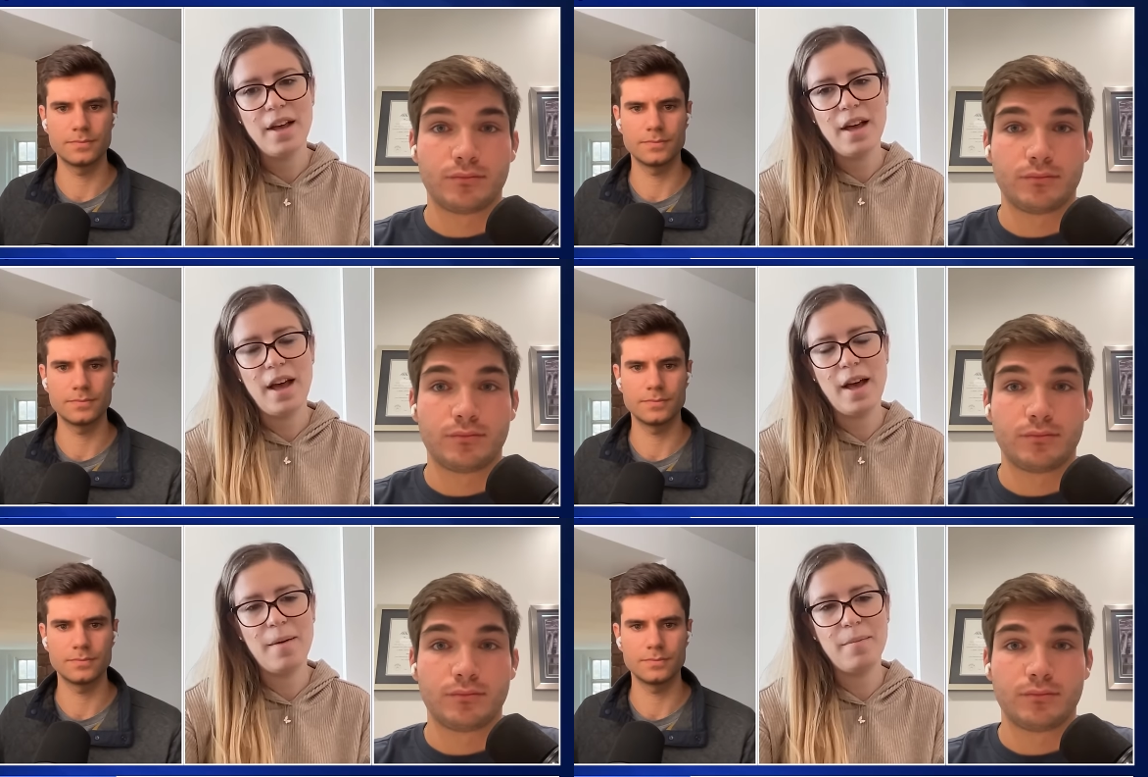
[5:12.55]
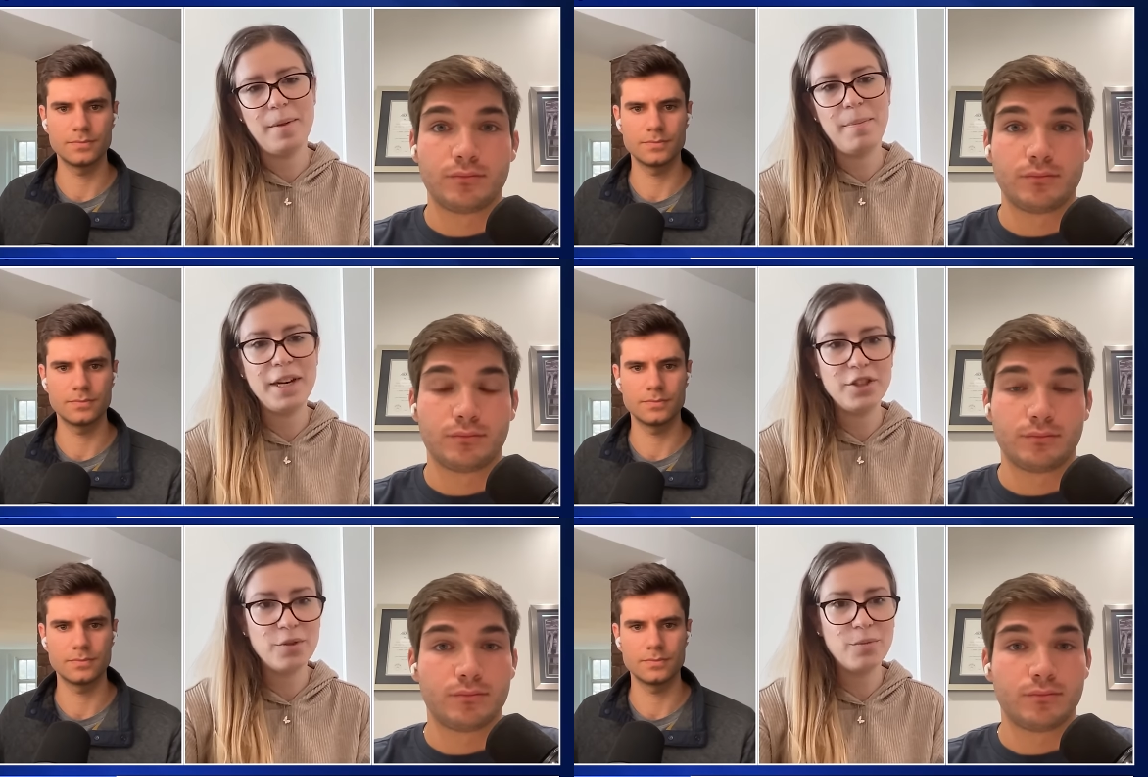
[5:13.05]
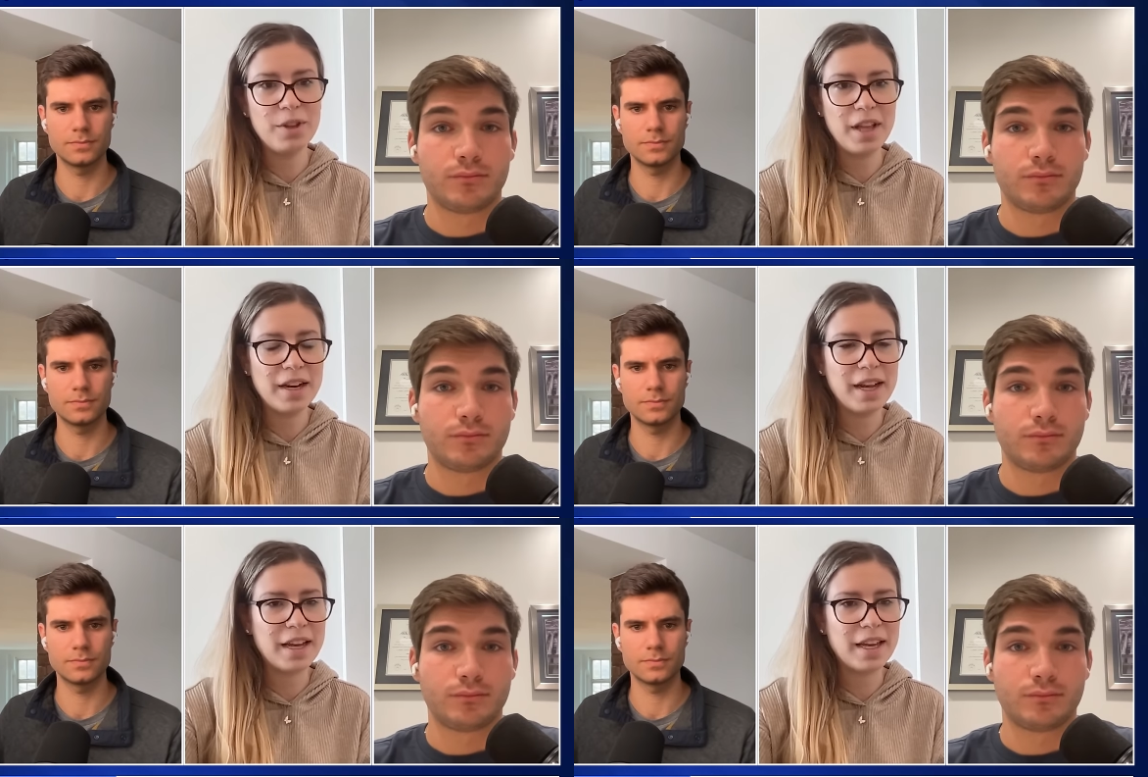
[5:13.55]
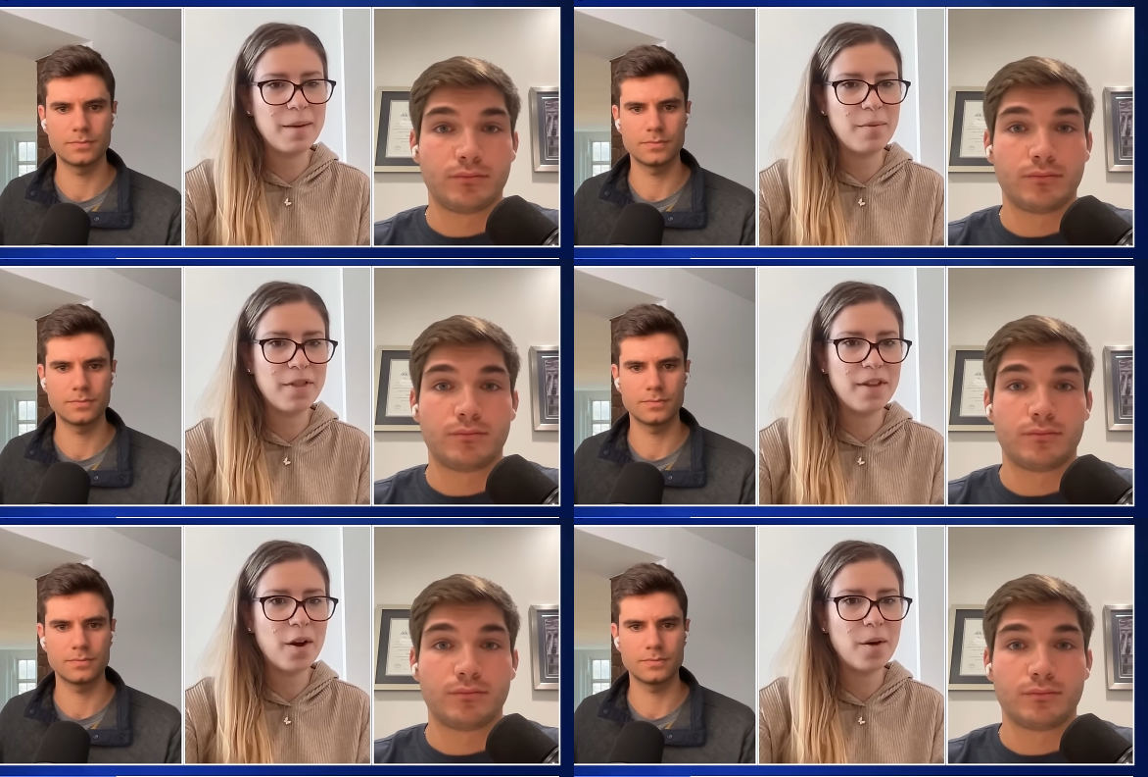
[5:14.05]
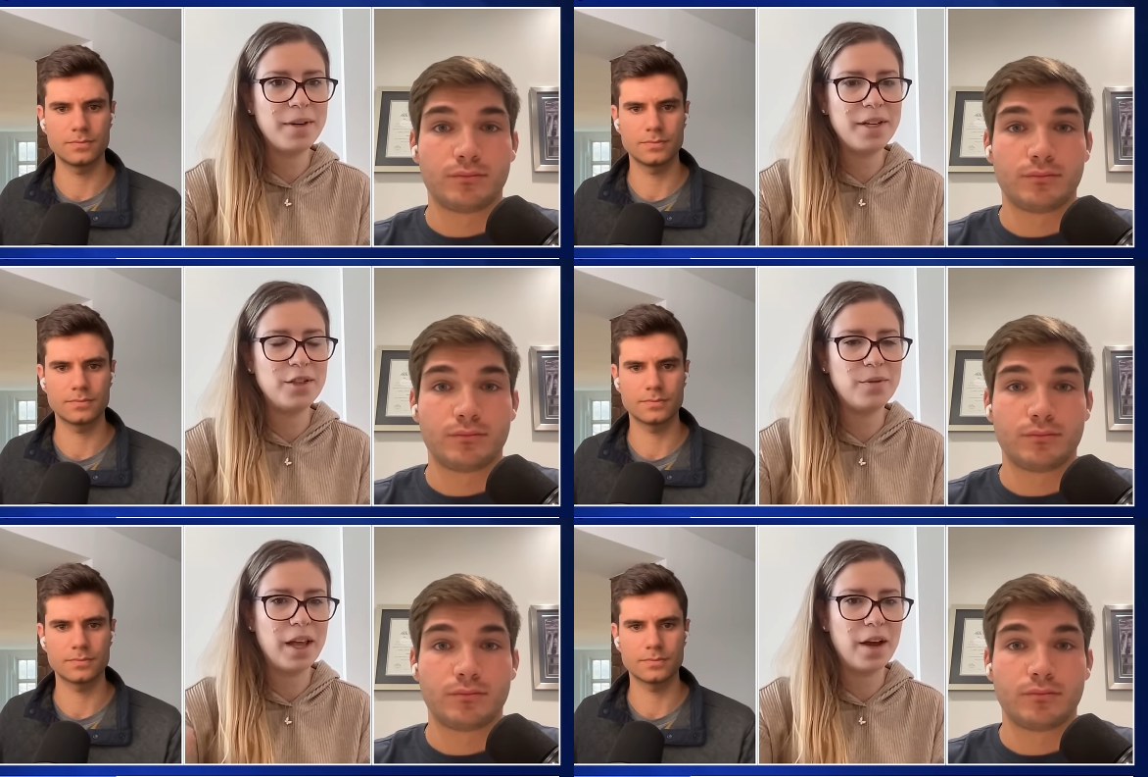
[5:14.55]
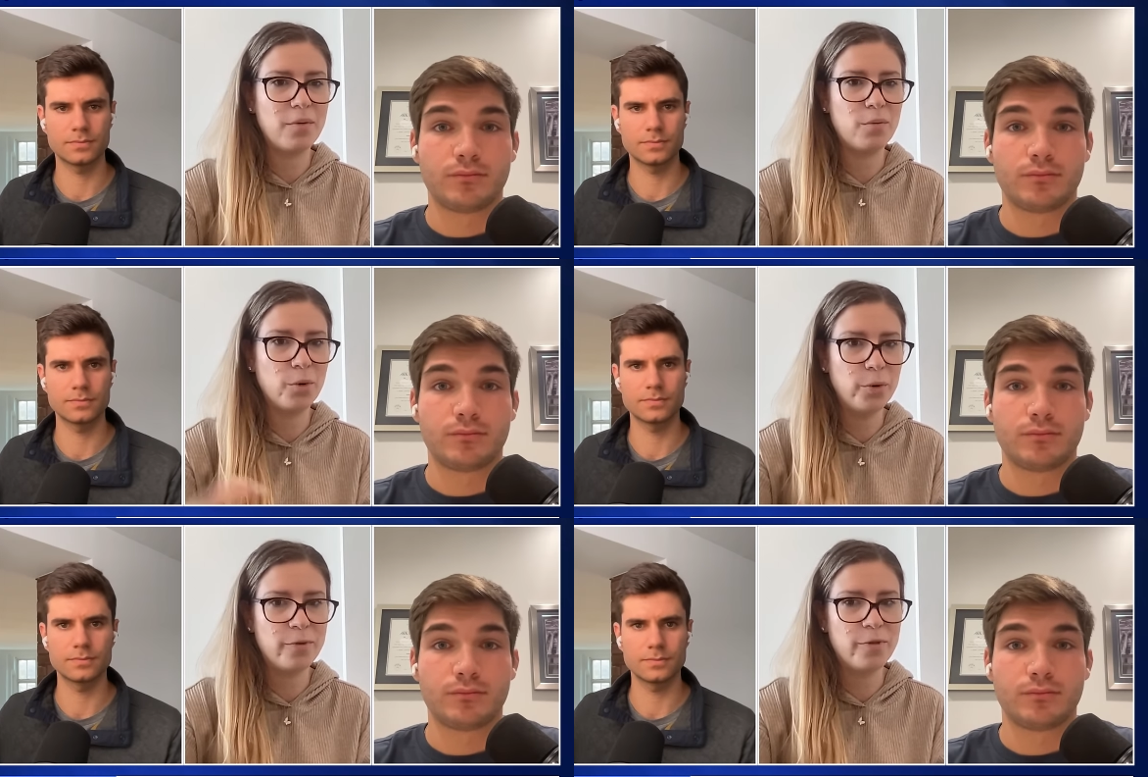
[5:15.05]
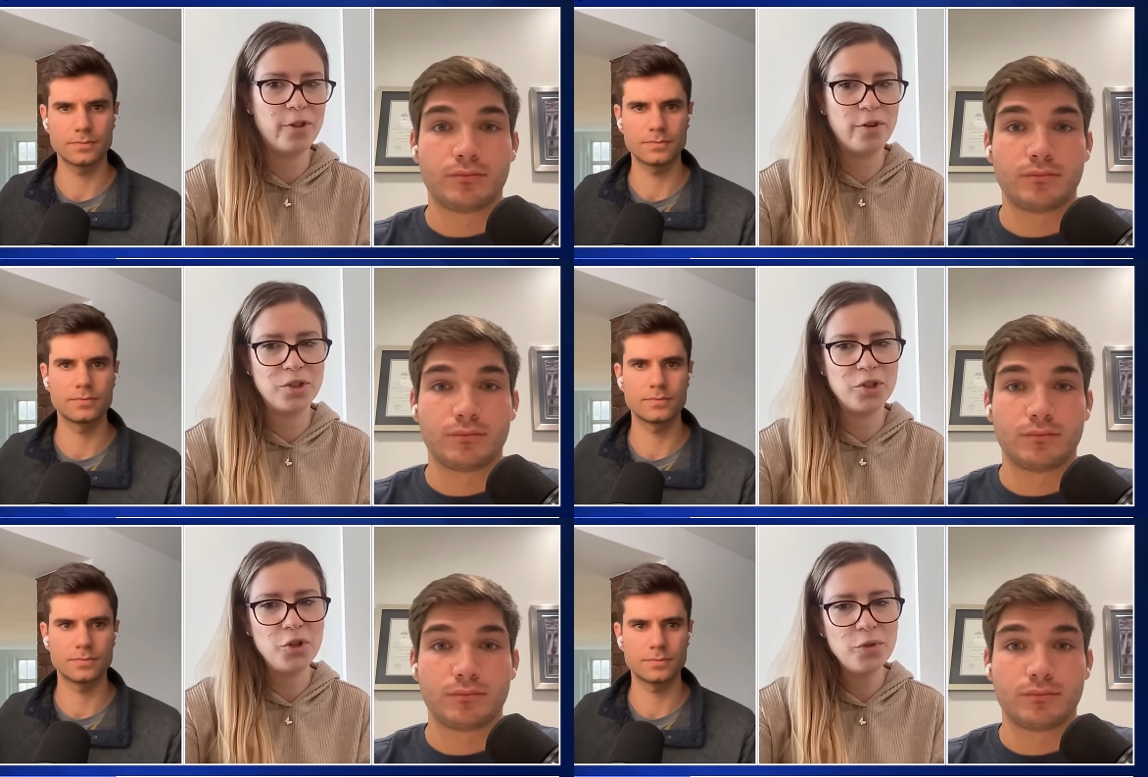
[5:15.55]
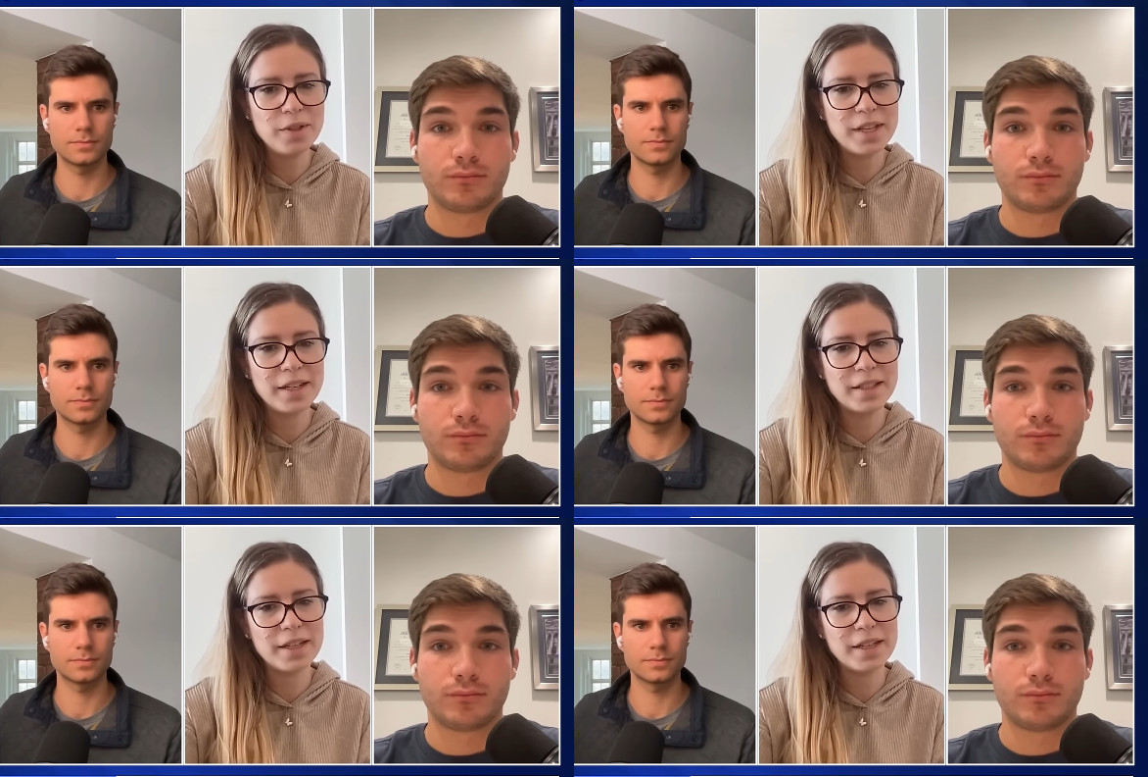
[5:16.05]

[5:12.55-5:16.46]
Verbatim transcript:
Speaker 1: Um, the patient would then get chemotherapy to allow room for those new cells